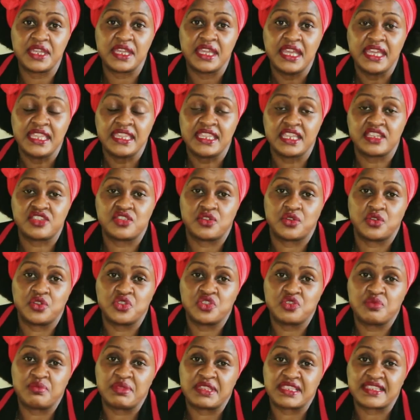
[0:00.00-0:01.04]
way that you're
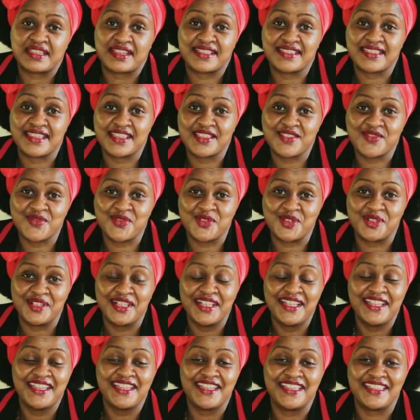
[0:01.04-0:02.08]
going to be successful
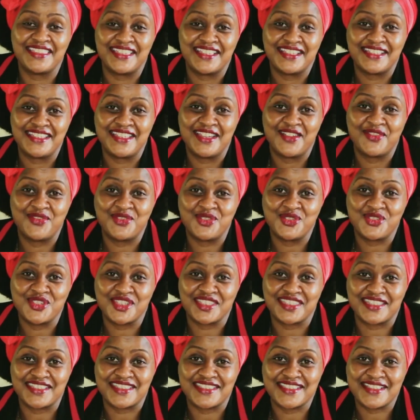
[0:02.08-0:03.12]
in the near
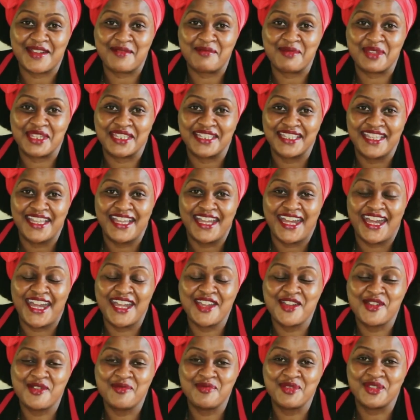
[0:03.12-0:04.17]
future that's coming.
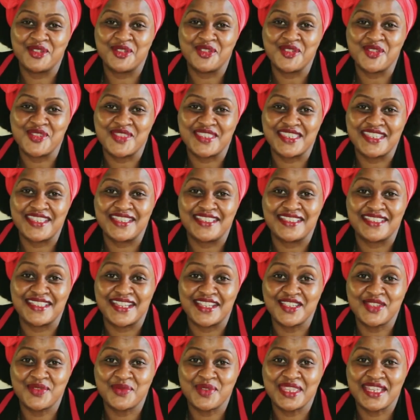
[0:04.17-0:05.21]
I hope you're going to stay in
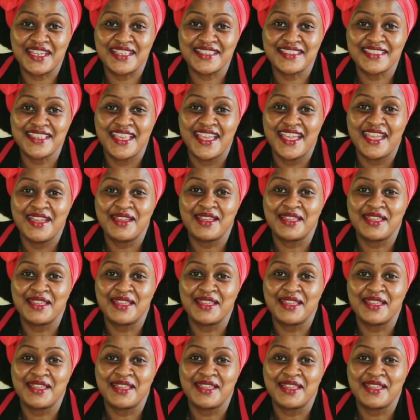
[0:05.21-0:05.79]
touch with us.